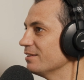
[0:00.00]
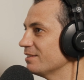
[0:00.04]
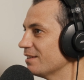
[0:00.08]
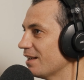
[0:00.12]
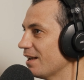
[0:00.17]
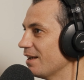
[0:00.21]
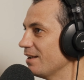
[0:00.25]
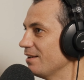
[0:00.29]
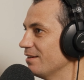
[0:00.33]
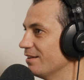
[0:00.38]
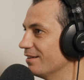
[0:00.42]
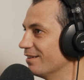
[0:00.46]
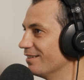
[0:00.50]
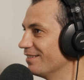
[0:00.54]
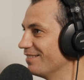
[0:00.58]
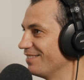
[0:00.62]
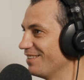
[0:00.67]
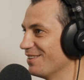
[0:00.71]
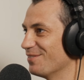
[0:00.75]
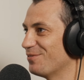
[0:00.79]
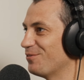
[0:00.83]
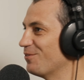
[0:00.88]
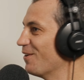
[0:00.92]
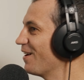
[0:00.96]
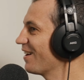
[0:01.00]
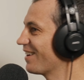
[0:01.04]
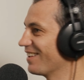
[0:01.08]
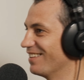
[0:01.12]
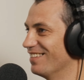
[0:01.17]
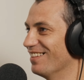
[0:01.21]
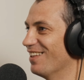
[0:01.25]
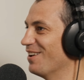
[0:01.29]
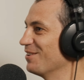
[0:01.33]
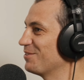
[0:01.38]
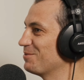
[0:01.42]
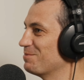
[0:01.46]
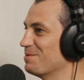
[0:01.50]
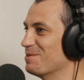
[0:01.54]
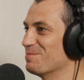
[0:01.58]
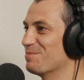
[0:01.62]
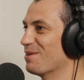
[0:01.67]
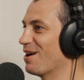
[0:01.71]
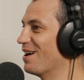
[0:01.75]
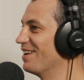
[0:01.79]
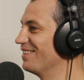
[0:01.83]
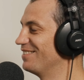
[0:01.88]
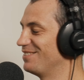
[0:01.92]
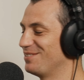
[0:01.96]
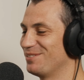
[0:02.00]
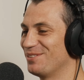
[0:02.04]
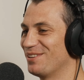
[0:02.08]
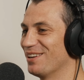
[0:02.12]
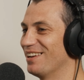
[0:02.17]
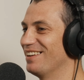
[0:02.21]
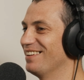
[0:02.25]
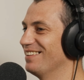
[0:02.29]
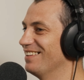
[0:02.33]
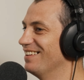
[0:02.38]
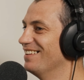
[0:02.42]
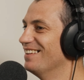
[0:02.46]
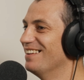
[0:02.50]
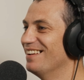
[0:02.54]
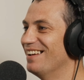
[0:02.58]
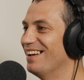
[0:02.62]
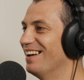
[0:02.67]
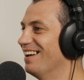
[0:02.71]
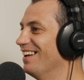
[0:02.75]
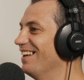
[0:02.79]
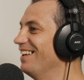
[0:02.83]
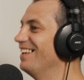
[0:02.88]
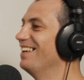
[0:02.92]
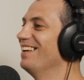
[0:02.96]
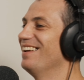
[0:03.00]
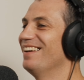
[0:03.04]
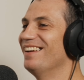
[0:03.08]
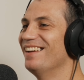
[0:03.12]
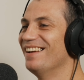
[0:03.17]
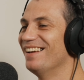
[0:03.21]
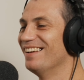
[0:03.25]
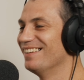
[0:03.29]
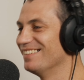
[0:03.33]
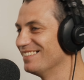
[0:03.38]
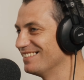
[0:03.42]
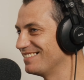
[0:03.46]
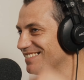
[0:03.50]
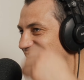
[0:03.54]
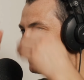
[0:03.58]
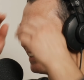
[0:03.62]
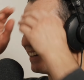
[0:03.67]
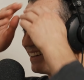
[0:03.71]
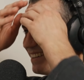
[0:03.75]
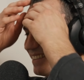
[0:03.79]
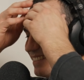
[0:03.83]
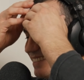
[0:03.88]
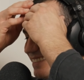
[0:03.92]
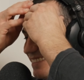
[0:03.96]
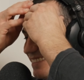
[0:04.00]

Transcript: say? I fucking you no fucking idea. lost me, bro. I lost you. You're the one that took a